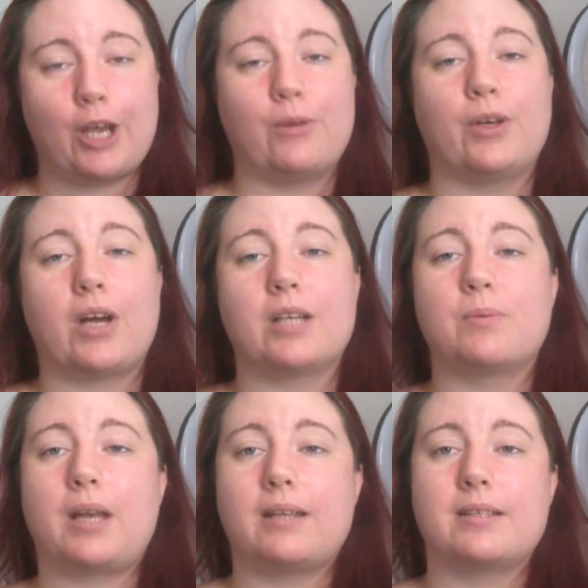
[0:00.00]
you guys
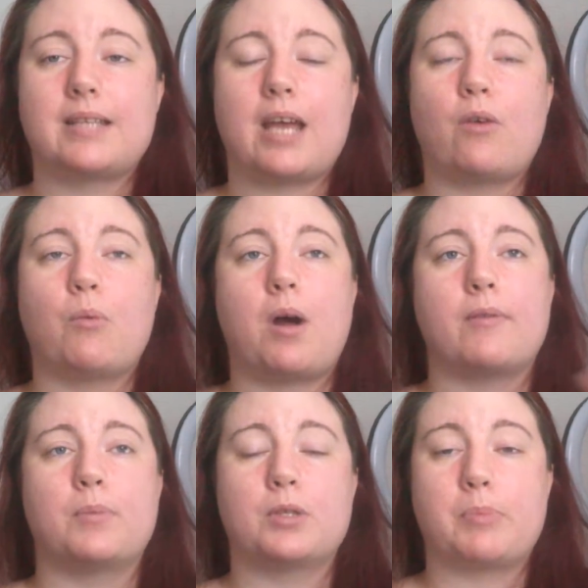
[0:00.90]
will understand
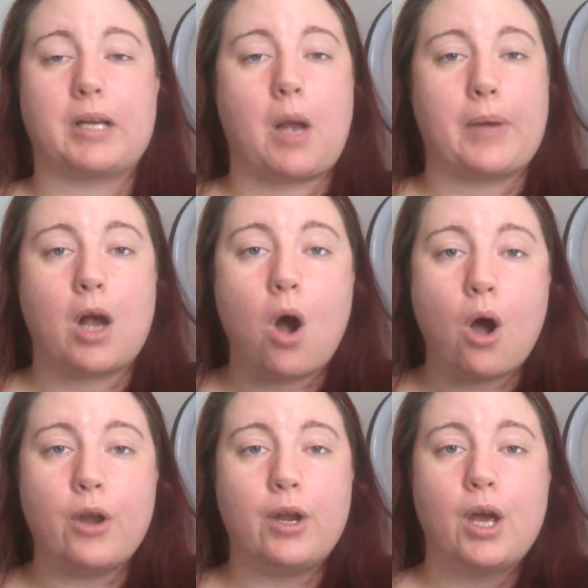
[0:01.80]
what's been going
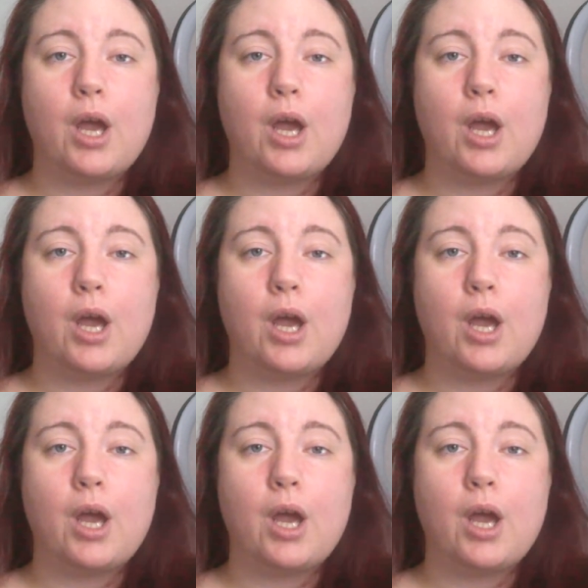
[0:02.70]
on,